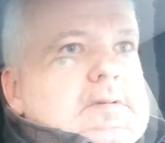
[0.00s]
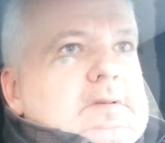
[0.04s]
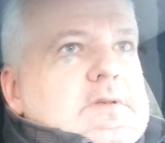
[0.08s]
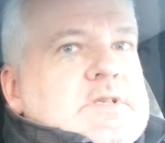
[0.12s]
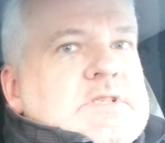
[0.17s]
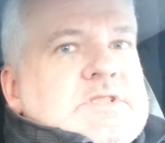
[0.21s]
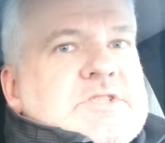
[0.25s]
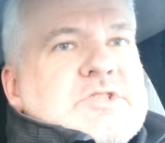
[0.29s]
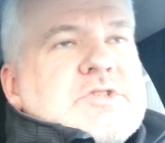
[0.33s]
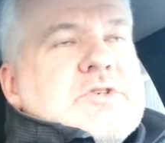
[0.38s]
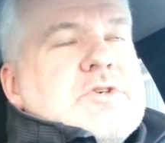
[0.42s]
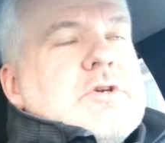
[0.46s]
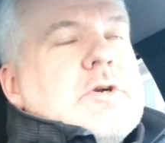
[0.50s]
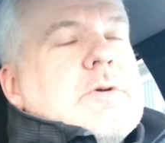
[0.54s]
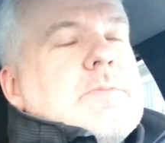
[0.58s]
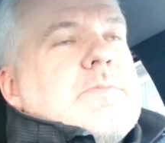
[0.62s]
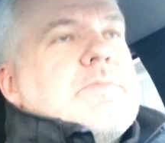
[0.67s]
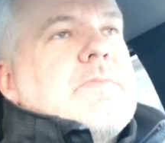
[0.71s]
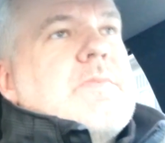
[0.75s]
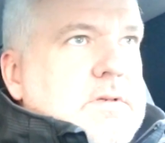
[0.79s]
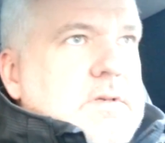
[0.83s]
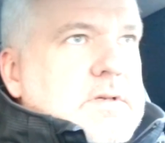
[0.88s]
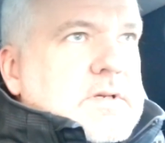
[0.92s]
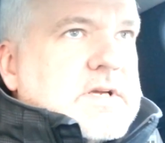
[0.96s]
In Europe
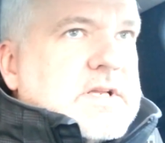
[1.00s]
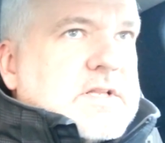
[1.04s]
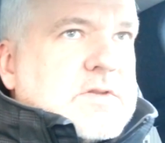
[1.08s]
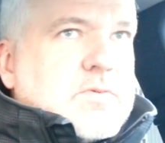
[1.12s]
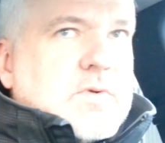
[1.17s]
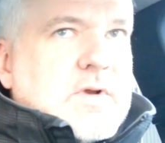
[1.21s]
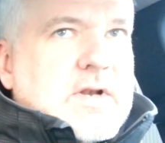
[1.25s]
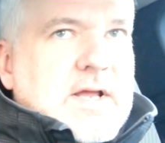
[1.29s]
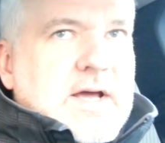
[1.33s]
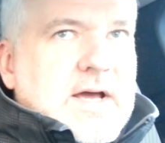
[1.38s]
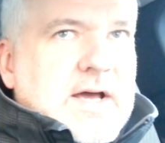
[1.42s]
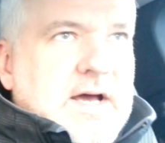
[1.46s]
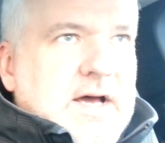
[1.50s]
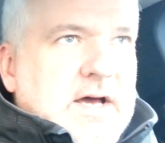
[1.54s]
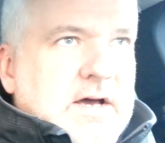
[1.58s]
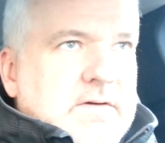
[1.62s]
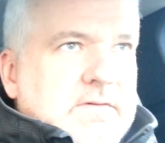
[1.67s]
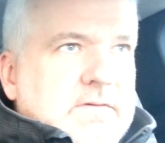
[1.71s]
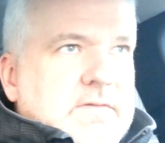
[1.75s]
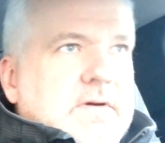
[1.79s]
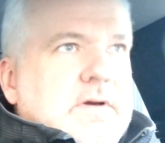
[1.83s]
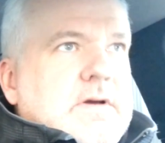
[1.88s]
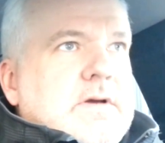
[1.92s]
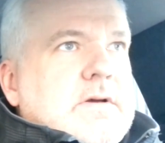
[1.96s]
it will
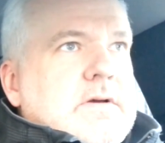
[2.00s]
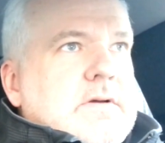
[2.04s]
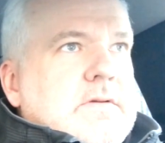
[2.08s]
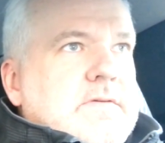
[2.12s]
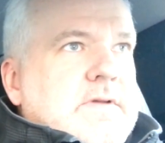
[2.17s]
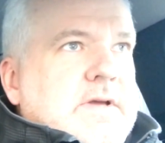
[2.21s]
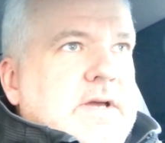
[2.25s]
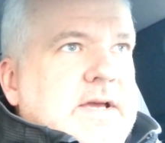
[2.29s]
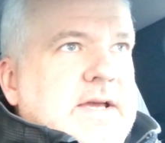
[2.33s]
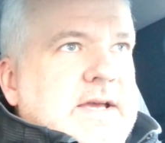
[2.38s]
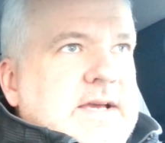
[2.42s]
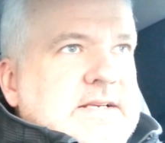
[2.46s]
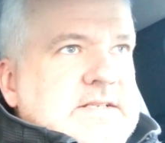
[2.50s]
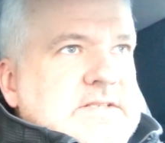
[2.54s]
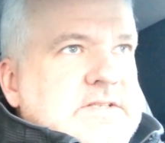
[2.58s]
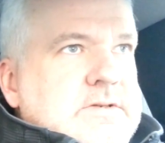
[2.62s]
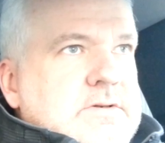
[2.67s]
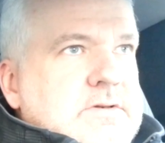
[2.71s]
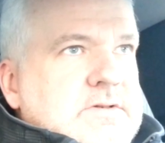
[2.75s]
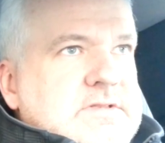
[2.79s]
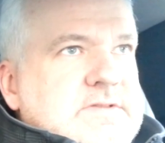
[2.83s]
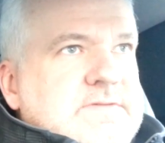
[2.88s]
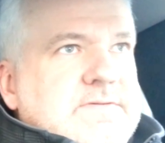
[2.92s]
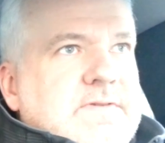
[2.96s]
have the
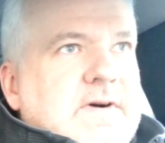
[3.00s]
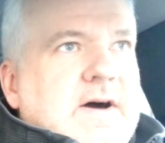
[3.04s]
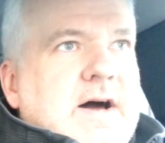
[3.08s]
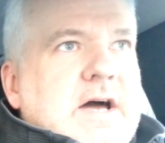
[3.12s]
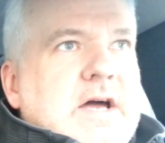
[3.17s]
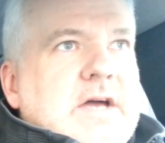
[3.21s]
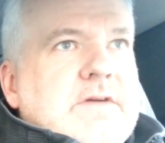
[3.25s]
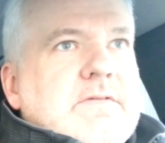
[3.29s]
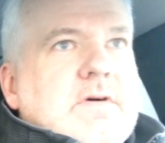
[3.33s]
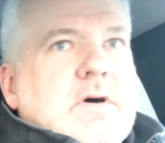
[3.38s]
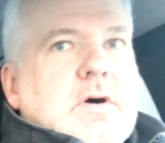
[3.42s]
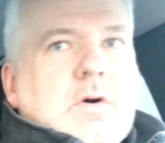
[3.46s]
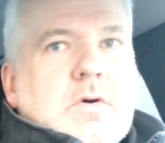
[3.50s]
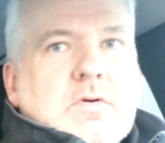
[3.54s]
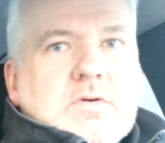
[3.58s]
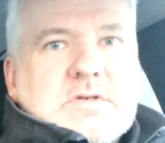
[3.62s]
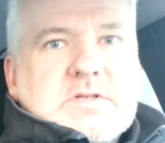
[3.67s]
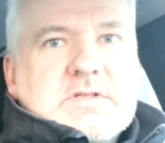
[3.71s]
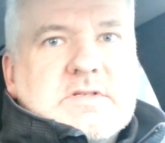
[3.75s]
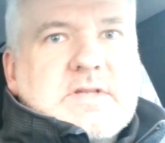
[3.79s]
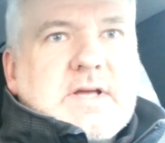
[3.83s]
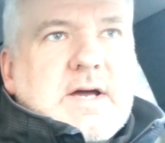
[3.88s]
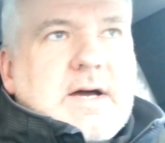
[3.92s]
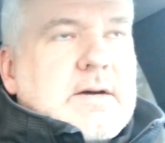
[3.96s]
Exynos five
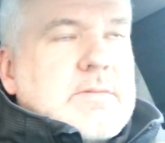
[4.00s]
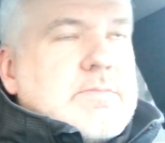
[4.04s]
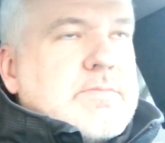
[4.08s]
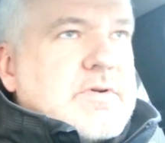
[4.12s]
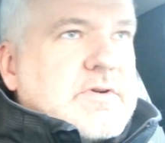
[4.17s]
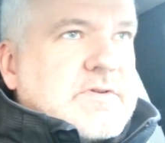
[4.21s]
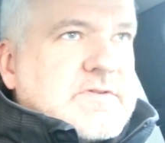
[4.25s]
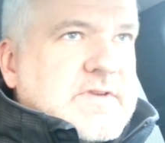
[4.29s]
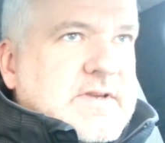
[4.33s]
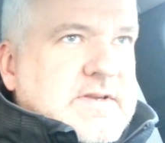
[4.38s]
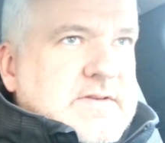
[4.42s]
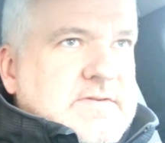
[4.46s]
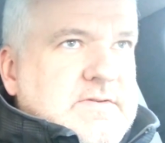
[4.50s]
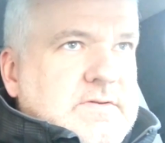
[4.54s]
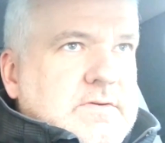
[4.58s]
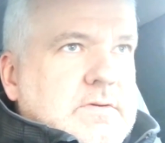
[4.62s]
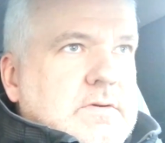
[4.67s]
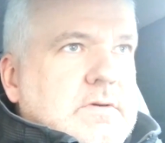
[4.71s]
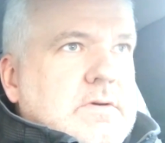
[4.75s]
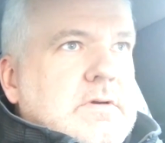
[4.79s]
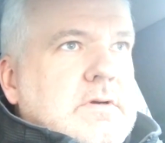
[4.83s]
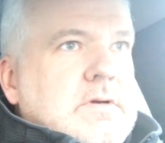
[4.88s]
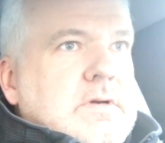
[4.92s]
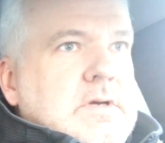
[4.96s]
Octa processor,
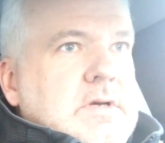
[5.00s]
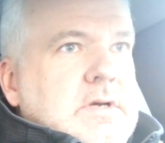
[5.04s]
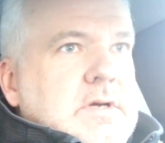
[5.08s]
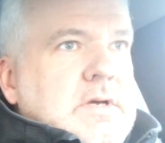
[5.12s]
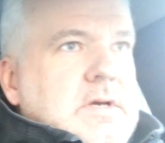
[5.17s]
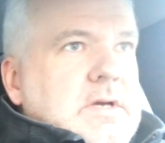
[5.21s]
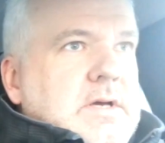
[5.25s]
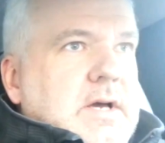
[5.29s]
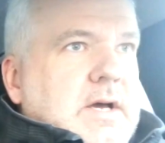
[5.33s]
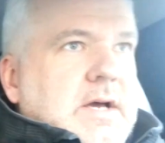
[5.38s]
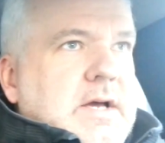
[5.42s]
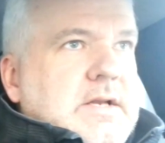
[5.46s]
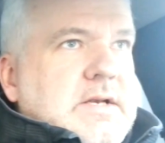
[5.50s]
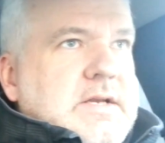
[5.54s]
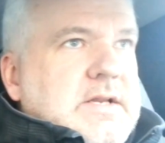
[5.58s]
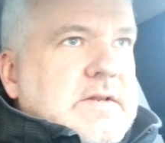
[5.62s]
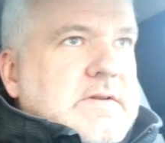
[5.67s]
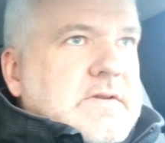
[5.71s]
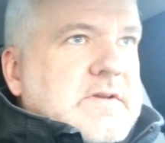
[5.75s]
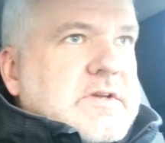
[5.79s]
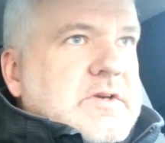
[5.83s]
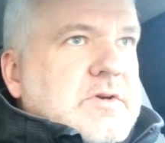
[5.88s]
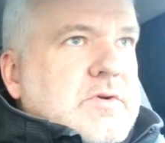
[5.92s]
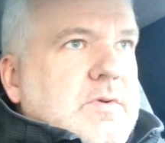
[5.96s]
and in
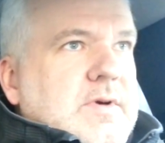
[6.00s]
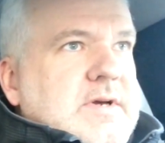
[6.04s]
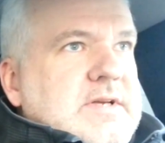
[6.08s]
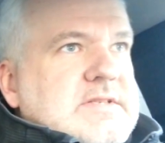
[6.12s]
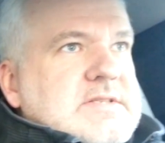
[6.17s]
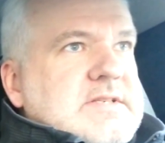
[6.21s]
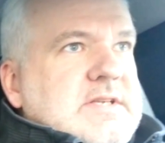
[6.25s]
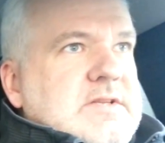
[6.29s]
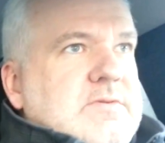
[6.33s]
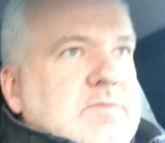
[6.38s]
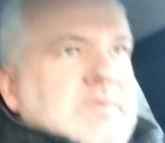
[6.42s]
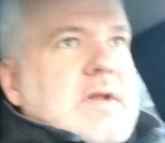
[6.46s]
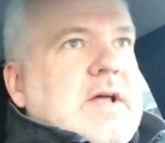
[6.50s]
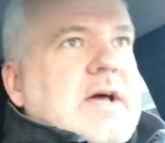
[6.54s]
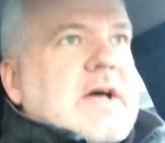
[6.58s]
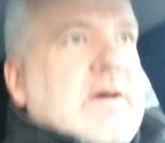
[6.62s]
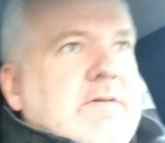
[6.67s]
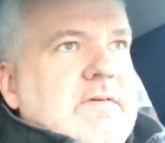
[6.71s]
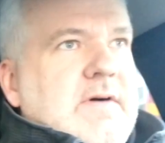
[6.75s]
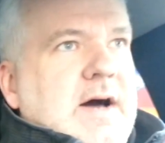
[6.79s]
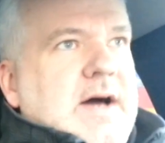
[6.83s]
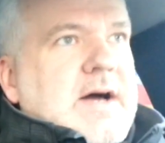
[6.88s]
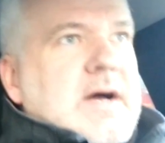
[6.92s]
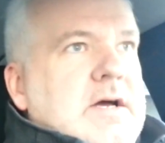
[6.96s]
the U S it will
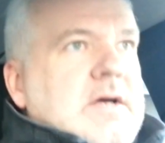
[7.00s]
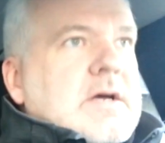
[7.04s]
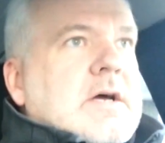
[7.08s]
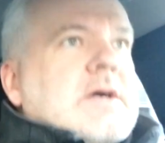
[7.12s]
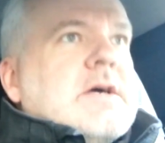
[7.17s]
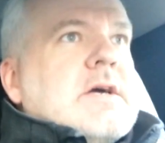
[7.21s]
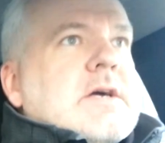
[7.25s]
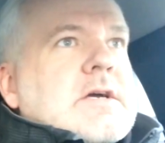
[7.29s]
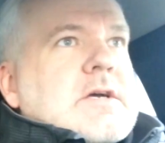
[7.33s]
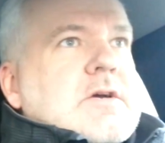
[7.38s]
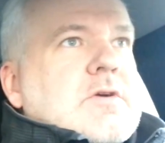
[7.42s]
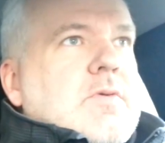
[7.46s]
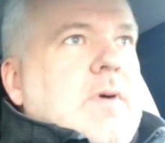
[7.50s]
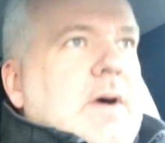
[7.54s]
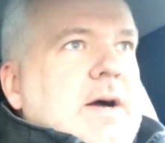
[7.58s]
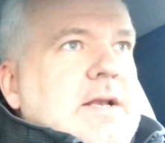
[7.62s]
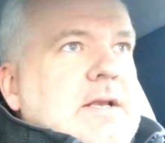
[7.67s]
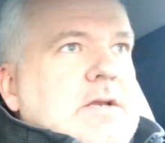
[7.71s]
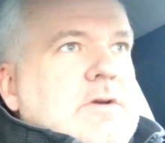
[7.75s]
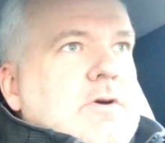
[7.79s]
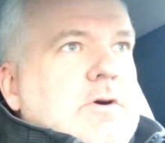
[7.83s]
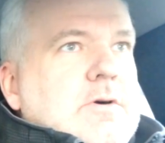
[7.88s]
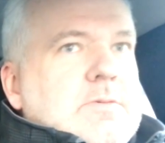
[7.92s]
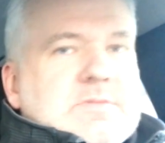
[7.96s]
have a
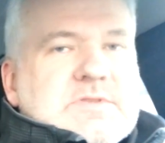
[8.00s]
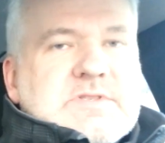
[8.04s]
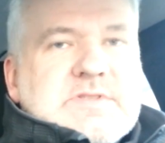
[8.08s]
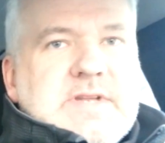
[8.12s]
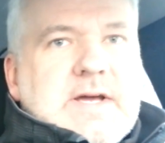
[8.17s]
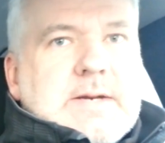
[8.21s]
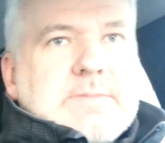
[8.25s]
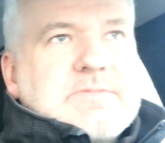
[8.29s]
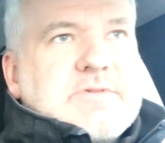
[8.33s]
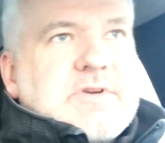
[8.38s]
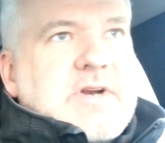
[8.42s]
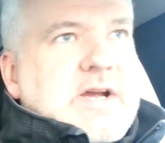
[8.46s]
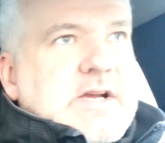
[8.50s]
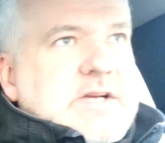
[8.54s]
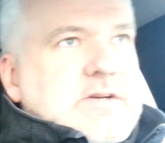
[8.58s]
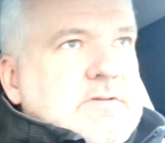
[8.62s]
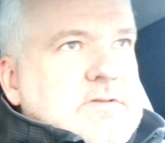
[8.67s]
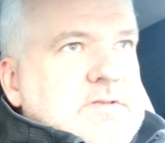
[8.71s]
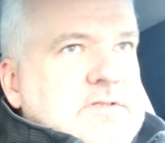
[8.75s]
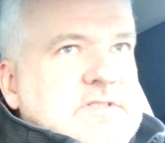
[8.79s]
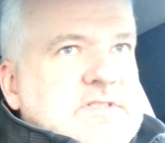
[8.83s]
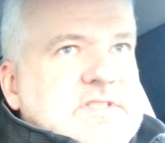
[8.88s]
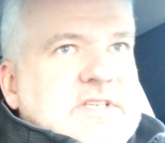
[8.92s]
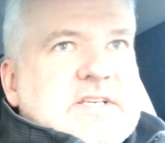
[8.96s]
Qualcomm
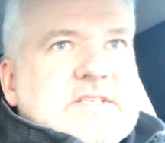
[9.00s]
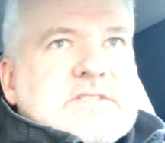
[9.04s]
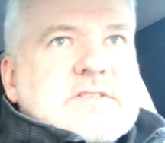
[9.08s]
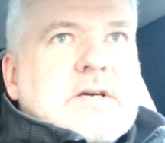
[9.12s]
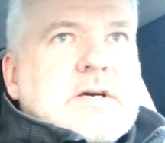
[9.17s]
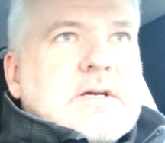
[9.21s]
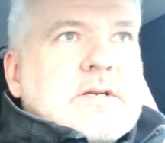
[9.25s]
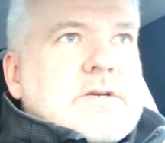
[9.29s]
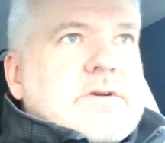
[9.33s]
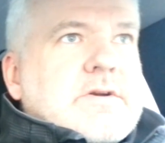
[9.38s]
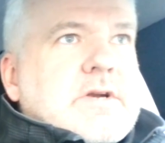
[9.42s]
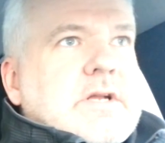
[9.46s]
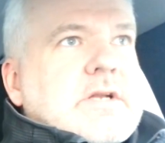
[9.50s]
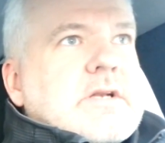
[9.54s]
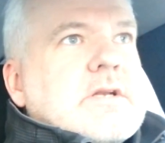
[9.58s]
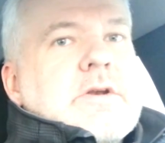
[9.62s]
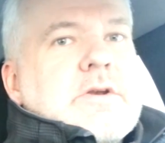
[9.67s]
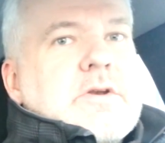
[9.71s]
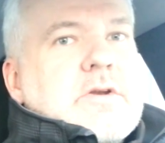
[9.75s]
Snapdragon six hundred.